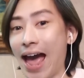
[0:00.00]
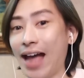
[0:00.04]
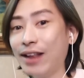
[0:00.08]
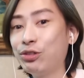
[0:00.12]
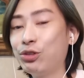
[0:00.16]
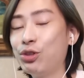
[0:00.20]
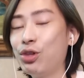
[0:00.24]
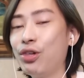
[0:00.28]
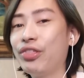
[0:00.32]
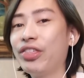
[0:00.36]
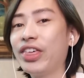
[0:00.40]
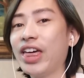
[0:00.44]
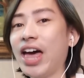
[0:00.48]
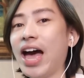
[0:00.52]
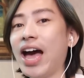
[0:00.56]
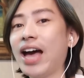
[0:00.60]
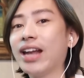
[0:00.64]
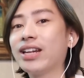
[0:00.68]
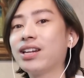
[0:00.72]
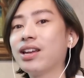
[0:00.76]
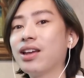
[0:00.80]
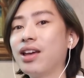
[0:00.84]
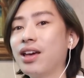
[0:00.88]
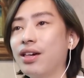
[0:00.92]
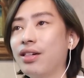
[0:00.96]
Add to
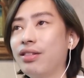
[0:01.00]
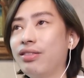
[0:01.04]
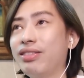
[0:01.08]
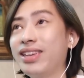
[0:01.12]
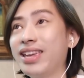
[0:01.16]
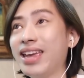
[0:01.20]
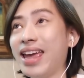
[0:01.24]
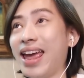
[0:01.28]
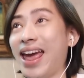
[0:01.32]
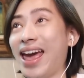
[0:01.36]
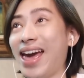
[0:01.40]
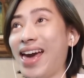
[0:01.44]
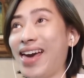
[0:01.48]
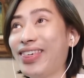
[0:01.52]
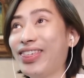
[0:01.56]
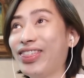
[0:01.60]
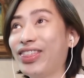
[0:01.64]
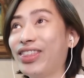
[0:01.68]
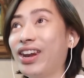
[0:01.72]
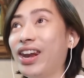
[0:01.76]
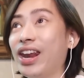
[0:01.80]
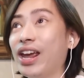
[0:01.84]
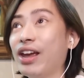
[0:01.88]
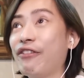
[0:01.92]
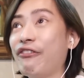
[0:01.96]
that the
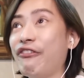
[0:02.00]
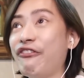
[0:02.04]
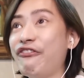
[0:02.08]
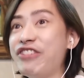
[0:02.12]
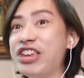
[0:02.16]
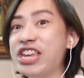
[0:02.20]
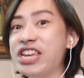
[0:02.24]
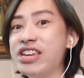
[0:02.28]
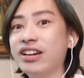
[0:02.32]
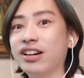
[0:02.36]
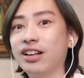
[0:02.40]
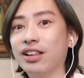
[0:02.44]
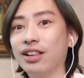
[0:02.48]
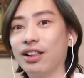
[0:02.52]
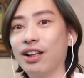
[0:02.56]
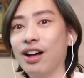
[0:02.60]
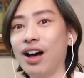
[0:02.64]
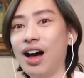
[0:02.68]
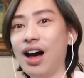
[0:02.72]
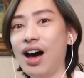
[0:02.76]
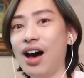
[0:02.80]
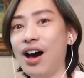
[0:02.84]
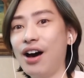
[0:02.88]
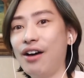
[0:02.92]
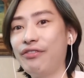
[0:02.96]
ethnic
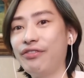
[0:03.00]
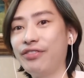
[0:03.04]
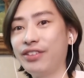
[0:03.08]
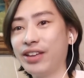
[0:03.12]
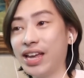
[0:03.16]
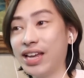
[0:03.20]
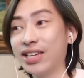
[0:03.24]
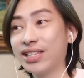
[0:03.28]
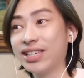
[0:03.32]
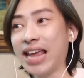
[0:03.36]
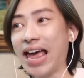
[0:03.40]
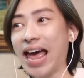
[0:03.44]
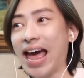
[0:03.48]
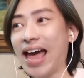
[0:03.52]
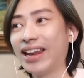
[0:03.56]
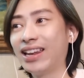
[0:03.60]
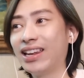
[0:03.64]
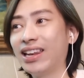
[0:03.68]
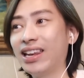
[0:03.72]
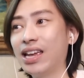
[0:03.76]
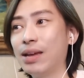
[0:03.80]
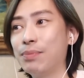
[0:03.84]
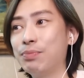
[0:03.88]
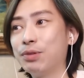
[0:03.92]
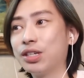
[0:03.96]
feel of his
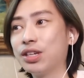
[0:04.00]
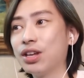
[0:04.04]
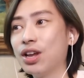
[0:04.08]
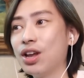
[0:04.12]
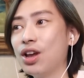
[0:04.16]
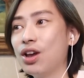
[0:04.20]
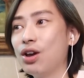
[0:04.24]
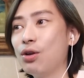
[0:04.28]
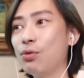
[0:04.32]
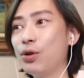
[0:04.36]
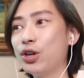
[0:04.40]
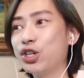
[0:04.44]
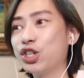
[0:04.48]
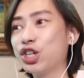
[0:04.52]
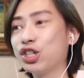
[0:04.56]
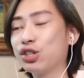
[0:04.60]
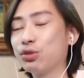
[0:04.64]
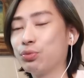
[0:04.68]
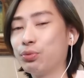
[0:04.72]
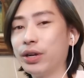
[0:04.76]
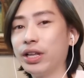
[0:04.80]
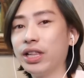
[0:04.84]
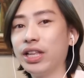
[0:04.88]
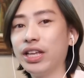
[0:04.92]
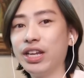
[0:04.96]
ad-libs, which
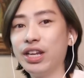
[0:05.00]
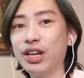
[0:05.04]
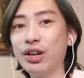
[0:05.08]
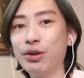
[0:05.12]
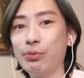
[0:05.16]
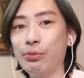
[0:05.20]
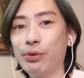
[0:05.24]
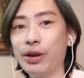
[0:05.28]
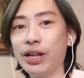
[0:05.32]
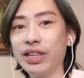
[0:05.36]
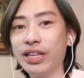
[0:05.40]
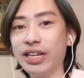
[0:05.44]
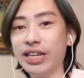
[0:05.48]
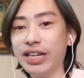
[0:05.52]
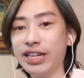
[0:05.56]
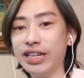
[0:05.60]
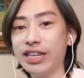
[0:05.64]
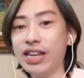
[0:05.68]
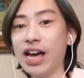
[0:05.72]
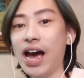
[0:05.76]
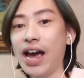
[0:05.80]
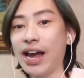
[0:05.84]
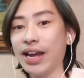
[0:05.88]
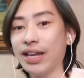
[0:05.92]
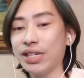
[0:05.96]
is really,
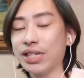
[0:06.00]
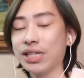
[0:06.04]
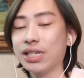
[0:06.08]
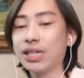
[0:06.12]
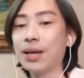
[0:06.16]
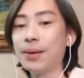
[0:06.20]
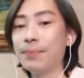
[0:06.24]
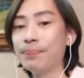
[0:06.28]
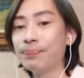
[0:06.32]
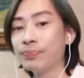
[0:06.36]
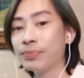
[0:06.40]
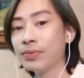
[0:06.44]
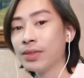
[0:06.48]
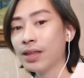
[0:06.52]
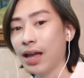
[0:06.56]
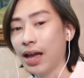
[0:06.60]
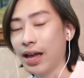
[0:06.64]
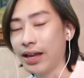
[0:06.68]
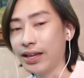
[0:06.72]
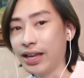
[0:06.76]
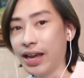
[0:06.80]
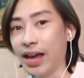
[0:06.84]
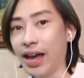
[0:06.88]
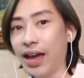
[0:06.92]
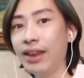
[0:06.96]
really nice.
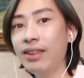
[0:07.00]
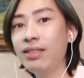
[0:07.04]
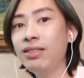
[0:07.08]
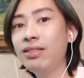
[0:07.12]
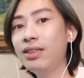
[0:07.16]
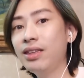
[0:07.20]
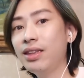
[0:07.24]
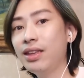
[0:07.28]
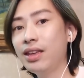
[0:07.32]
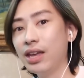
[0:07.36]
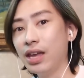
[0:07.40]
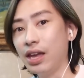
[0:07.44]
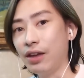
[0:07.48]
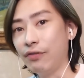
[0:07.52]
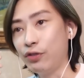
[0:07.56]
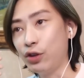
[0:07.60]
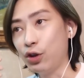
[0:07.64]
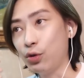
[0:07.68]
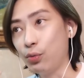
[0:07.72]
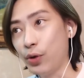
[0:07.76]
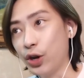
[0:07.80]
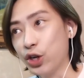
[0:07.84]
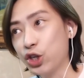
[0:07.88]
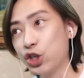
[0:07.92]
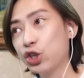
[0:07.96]
Again,
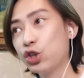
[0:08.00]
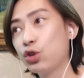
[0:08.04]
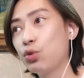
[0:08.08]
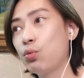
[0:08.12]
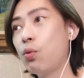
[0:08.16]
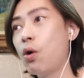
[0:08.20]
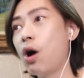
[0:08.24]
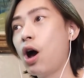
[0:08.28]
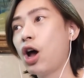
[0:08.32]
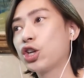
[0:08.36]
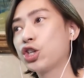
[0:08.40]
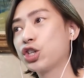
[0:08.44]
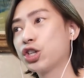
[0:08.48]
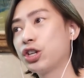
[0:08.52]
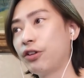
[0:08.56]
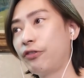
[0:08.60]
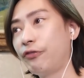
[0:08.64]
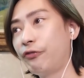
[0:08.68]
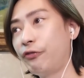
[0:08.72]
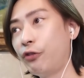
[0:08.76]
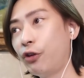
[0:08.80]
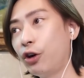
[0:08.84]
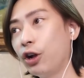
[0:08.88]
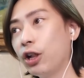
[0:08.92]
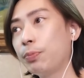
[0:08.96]
if you wish to watch
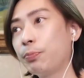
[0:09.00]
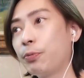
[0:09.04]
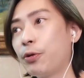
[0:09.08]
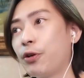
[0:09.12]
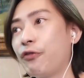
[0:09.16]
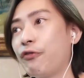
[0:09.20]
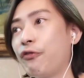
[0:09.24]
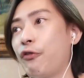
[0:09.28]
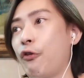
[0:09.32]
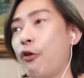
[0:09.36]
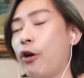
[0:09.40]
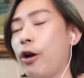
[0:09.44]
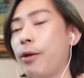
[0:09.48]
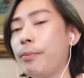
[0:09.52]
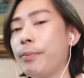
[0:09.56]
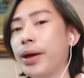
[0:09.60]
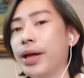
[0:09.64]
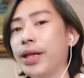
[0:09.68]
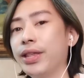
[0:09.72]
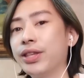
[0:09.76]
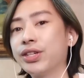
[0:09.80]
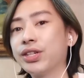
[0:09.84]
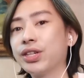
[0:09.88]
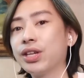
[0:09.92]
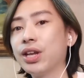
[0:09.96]
the full
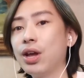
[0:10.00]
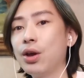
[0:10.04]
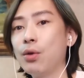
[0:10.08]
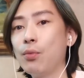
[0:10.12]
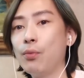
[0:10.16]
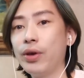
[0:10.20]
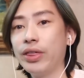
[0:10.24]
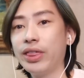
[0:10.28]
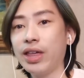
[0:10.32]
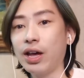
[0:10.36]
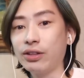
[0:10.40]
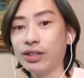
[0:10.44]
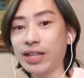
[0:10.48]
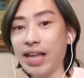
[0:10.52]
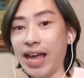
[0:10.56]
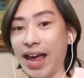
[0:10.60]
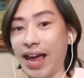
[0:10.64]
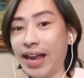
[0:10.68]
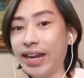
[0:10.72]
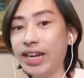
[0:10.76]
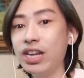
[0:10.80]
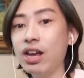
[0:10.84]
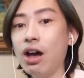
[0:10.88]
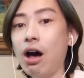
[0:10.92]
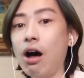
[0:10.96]
performance
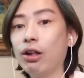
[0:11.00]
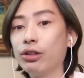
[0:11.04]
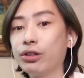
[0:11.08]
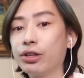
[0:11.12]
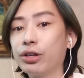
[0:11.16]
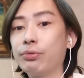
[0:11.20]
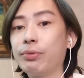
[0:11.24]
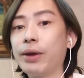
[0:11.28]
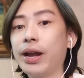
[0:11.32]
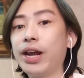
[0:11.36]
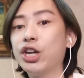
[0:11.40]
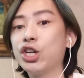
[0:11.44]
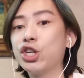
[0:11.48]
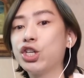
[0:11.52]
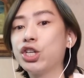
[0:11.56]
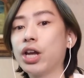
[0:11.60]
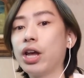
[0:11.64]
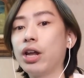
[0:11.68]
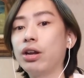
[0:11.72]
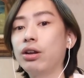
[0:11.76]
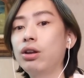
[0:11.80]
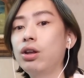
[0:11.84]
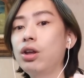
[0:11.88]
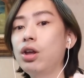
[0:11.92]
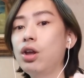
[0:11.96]
without any
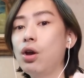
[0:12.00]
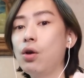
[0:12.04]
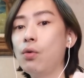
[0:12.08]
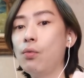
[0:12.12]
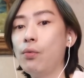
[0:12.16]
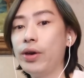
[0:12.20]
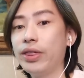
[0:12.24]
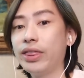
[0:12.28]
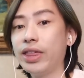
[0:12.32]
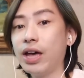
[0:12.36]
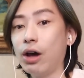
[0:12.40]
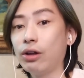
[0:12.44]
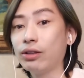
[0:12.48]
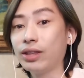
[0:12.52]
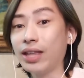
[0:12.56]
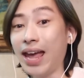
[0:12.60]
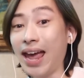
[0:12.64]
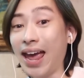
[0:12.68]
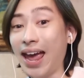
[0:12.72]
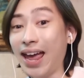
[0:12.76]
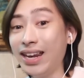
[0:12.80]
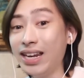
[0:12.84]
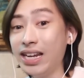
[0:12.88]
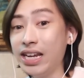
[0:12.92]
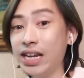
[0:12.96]
alteration,
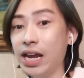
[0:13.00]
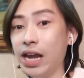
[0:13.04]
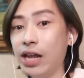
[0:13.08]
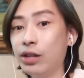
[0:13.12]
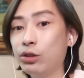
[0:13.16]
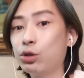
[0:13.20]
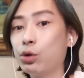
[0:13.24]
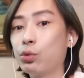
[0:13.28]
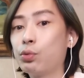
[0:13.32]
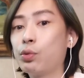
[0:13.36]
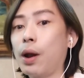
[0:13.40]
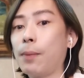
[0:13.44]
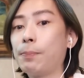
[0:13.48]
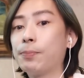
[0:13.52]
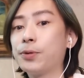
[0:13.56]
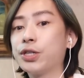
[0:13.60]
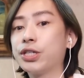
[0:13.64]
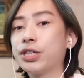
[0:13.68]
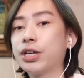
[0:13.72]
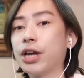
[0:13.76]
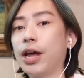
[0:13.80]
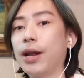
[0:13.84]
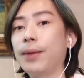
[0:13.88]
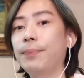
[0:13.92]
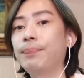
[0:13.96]
without any
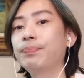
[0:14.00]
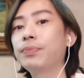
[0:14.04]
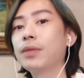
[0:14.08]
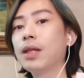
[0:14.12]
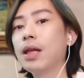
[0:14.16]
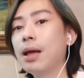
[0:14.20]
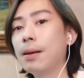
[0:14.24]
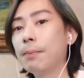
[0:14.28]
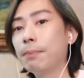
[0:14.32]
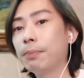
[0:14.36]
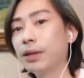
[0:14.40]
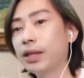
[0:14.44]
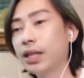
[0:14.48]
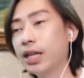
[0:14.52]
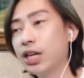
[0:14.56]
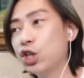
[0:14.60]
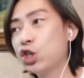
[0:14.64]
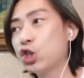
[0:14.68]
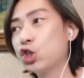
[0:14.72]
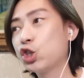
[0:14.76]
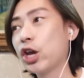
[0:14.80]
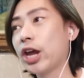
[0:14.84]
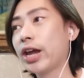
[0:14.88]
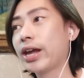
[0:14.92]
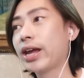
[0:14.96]
interruption,
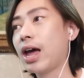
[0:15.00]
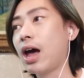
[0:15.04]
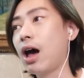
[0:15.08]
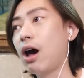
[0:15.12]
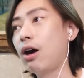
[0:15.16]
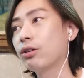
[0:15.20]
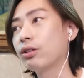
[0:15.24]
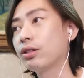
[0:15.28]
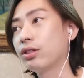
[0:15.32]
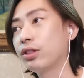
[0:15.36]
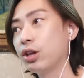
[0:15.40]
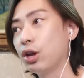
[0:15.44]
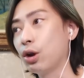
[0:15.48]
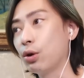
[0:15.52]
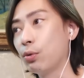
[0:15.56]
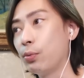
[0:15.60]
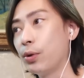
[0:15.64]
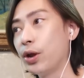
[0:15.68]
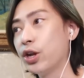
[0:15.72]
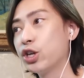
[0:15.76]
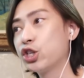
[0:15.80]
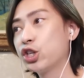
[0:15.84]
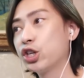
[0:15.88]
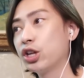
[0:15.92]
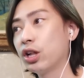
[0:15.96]
please check out the
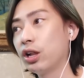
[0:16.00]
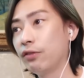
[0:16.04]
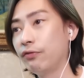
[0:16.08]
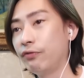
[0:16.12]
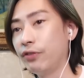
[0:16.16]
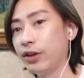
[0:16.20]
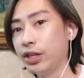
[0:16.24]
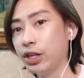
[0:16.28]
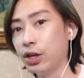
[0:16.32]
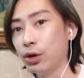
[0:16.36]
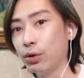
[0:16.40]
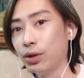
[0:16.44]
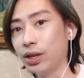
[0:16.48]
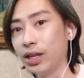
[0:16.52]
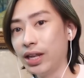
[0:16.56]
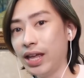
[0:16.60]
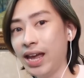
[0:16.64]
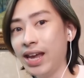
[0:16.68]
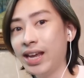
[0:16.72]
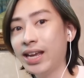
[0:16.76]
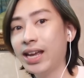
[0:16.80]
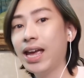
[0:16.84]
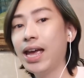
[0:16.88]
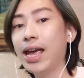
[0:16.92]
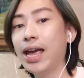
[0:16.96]
original video
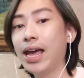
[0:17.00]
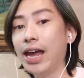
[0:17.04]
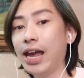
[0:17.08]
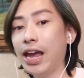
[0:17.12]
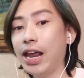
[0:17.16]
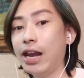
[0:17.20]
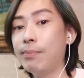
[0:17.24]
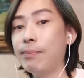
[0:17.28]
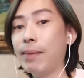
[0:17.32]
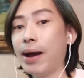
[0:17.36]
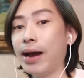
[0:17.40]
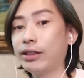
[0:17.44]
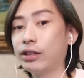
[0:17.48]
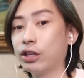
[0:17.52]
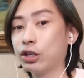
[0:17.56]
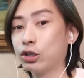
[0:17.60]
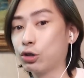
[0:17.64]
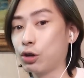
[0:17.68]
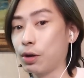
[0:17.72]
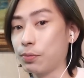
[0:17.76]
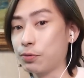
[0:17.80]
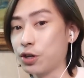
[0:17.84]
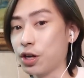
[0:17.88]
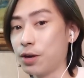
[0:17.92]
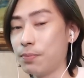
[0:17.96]
link in my
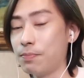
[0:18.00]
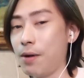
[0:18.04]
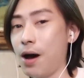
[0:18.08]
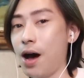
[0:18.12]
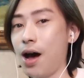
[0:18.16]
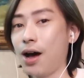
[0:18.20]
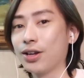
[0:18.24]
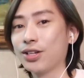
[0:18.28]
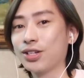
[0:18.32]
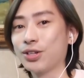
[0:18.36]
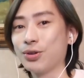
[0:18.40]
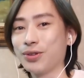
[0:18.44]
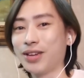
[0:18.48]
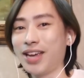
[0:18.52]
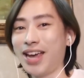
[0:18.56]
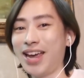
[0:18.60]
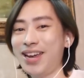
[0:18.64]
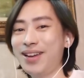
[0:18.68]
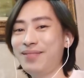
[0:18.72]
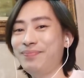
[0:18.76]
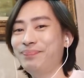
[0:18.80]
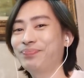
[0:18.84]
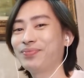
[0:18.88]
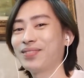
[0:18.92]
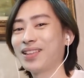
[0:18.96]
description box,
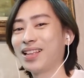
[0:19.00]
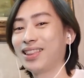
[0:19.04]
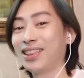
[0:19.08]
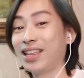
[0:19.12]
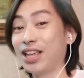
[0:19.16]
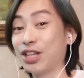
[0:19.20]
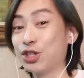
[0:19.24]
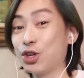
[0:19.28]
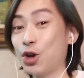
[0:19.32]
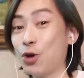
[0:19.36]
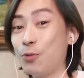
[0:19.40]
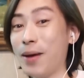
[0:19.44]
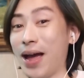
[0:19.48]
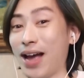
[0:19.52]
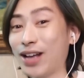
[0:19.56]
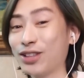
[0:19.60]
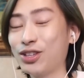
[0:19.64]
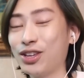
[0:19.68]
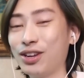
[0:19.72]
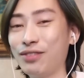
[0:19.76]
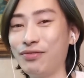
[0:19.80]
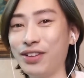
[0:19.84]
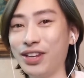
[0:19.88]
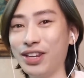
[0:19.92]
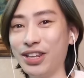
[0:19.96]
okay? Let's go
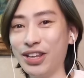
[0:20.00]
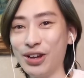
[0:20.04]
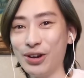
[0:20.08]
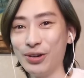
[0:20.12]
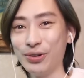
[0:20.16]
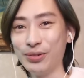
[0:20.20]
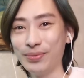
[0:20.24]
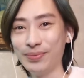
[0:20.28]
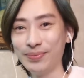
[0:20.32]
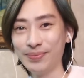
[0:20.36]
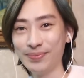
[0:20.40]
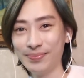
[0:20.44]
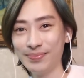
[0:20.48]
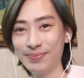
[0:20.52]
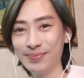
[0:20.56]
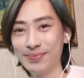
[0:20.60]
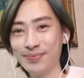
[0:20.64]
back to the video.